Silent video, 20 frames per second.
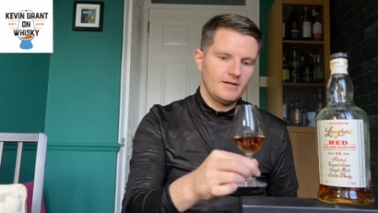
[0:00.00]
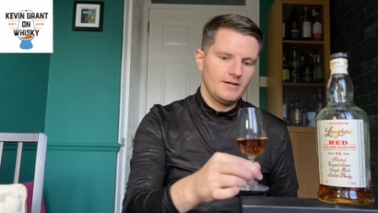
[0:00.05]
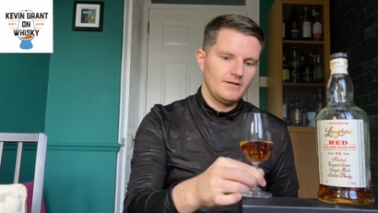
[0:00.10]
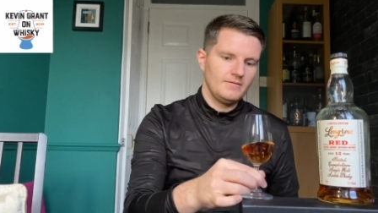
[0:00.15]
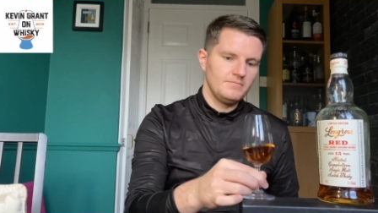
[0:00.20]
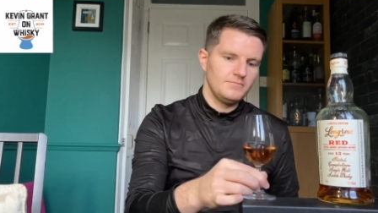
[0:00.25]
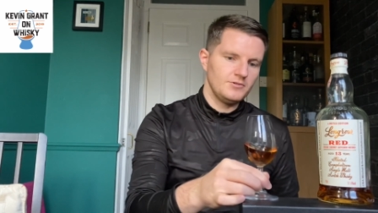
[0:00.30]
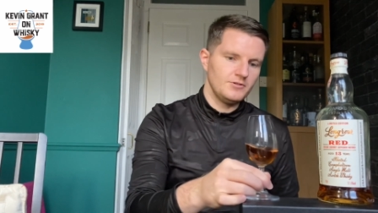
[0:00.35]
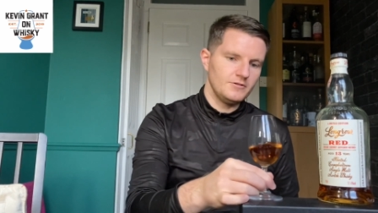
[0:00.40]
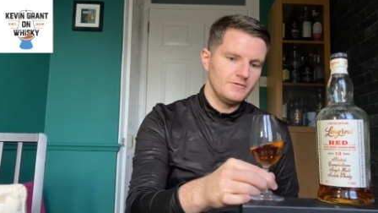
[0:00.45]

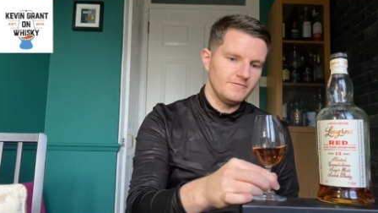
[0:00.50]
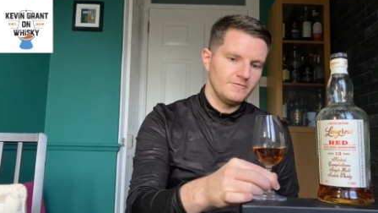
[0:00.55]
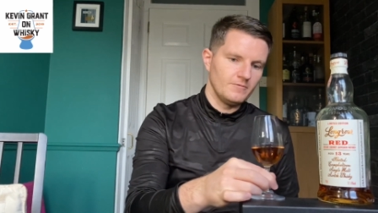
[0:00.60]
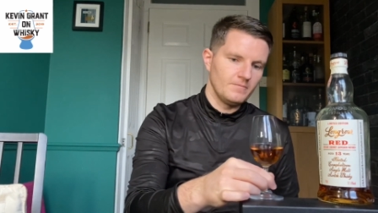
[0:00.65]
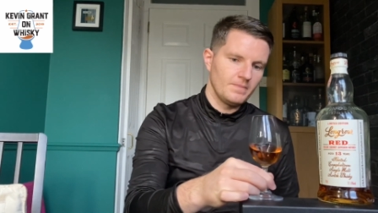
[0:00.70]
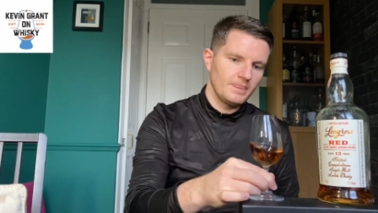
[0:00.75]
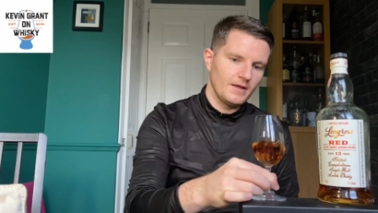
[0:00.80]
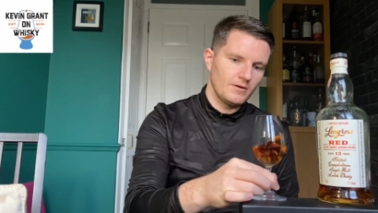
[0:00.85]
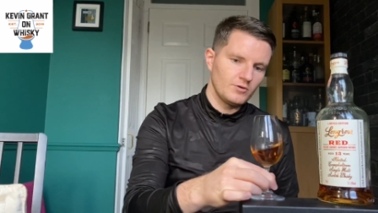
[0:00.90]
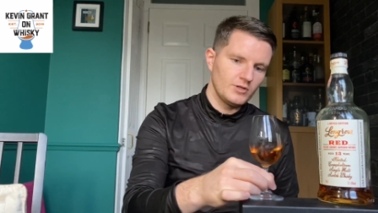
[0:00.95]
Beautiful.
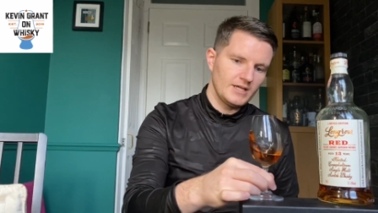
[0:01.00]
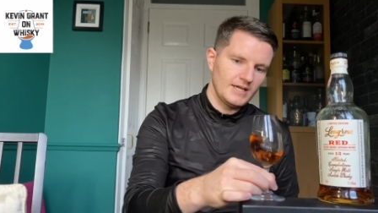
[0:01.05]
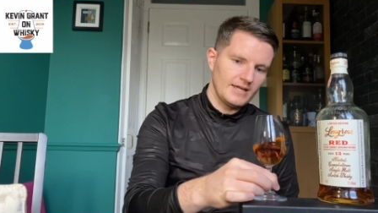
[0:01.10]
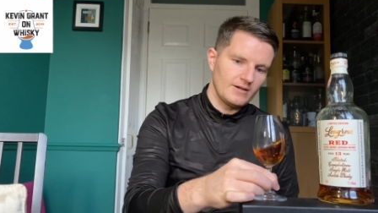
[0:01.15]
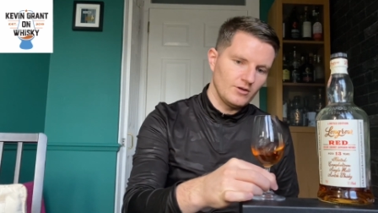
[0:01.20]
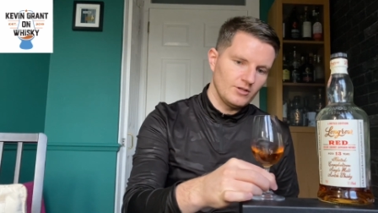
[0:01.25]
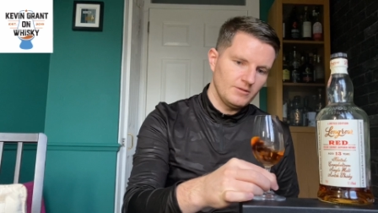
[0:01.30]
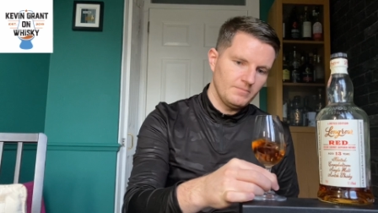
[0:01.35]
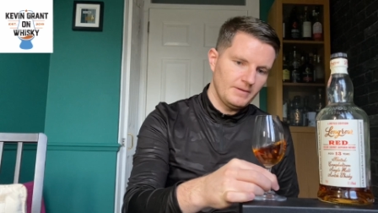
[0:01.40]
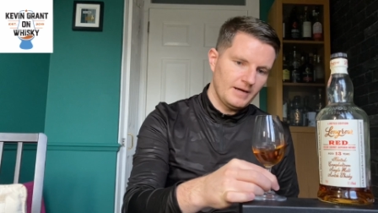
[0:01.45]
I'm going to get it
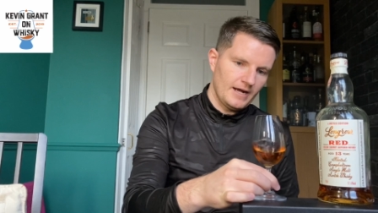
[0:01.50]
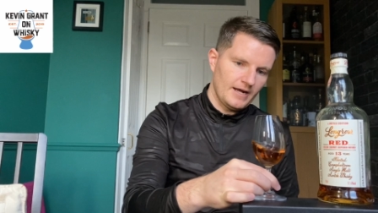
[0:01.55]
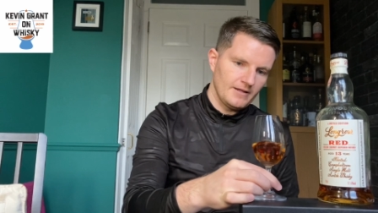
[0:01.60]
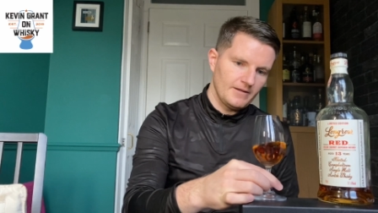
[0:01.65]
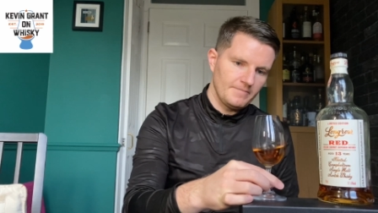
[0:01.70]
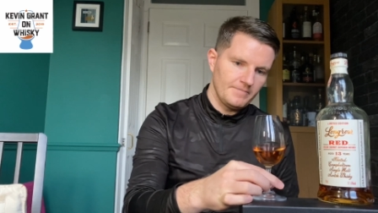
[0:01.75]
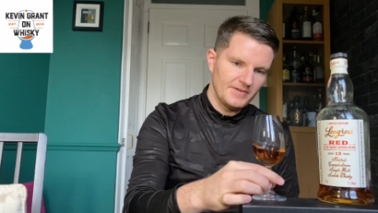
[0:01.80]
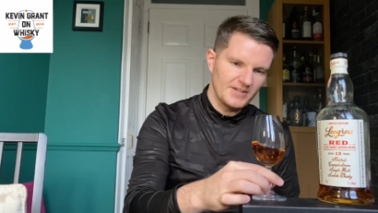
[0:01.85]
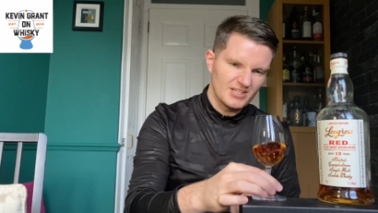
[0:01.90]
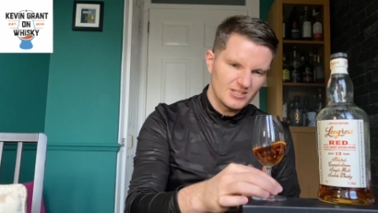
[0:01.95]
on the palate.
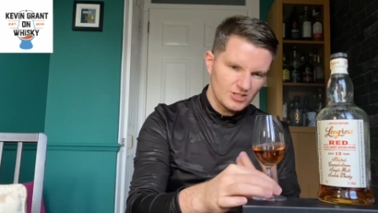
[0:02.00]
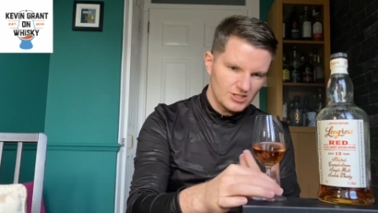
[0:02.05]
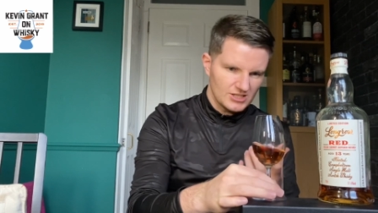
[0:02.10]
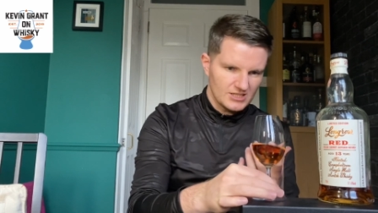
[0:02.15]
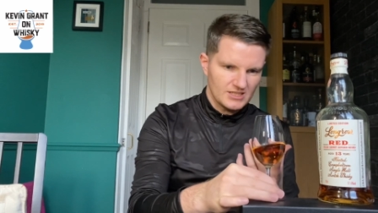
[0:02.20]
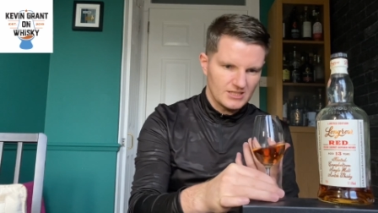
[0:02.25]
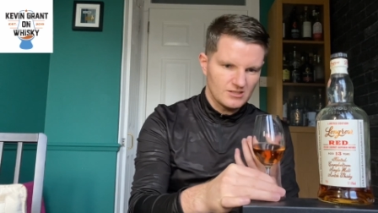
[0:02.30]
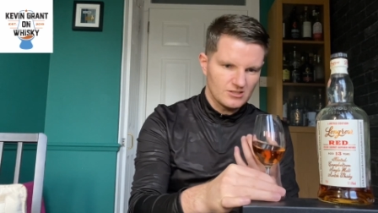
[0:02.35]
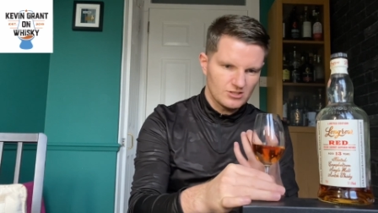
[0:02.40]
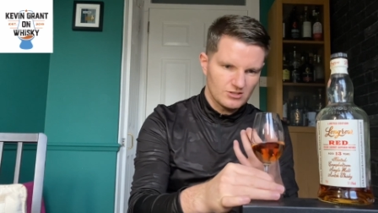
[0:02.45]
You can just
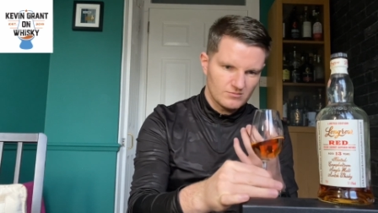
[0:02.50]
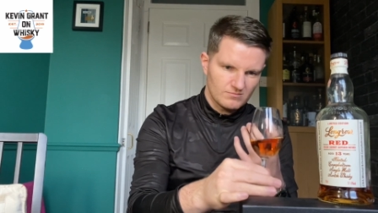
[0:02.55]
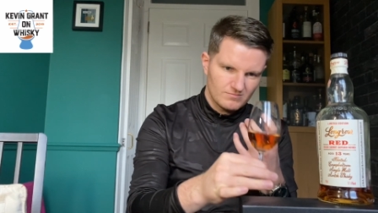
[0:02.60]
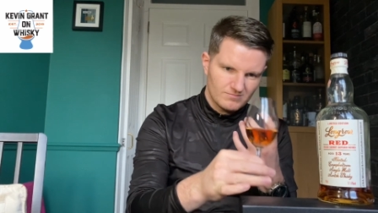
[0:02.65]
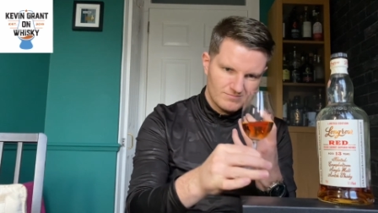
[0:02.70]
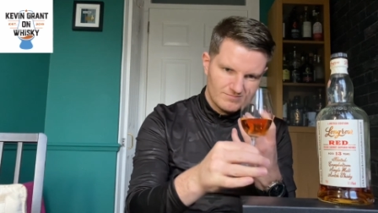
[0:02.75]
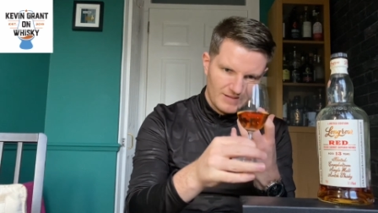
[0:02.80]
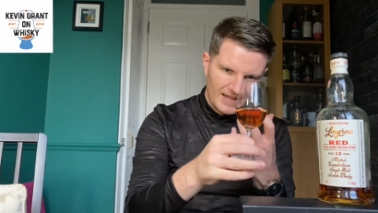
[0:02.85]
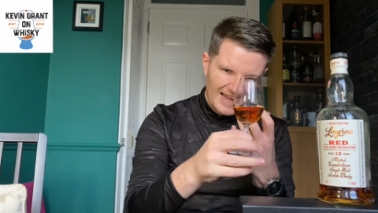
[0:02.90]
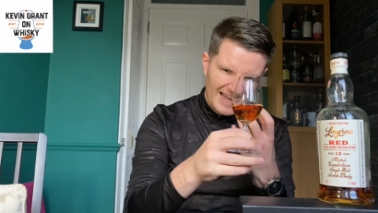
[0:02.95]
see it just
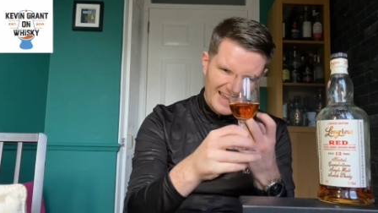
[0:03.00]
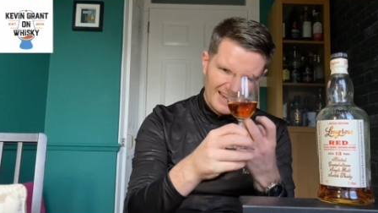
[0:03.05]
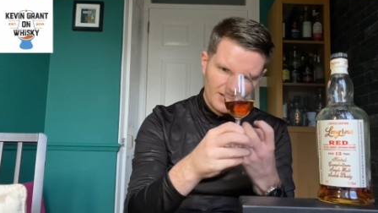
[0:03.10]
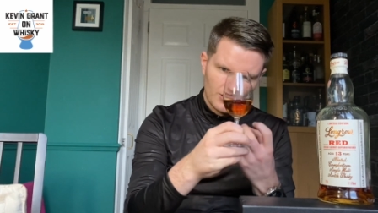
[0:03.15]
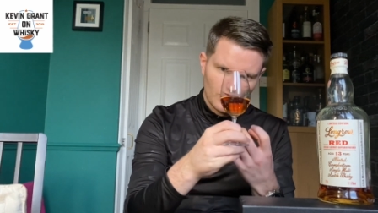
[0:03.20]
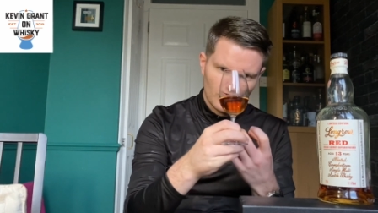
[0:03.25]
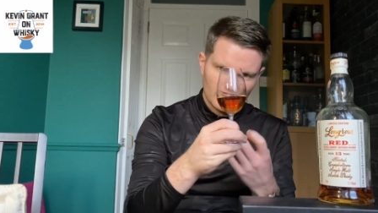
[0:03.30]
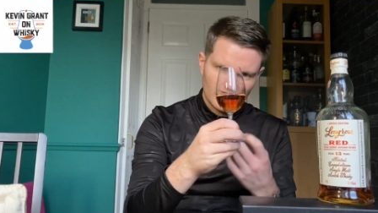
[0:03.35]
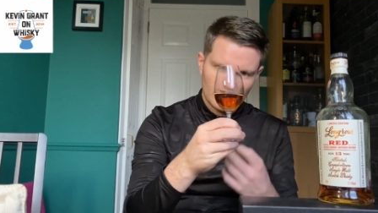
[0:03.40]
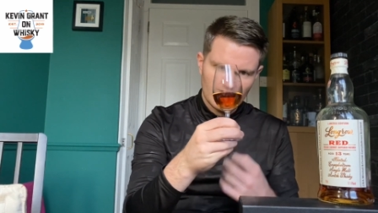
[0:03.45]
hanging
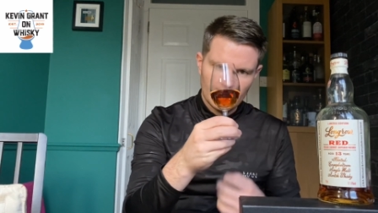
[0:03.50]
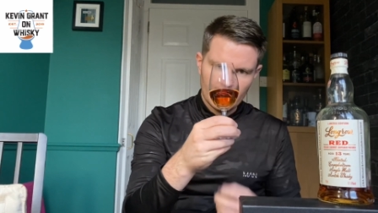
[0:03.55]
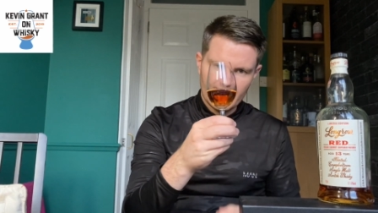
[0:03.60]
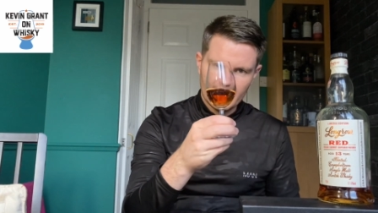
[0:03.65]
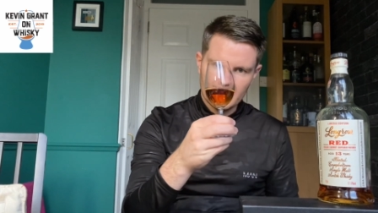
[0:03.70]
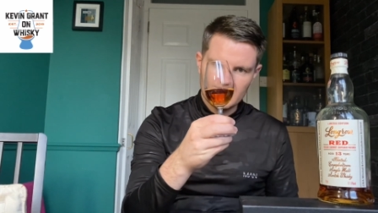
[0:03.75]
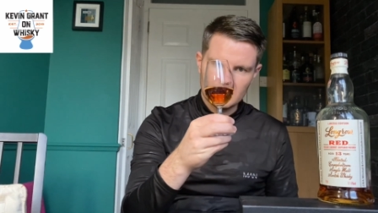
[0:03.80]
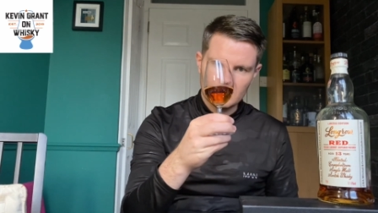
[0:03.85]
on the legs.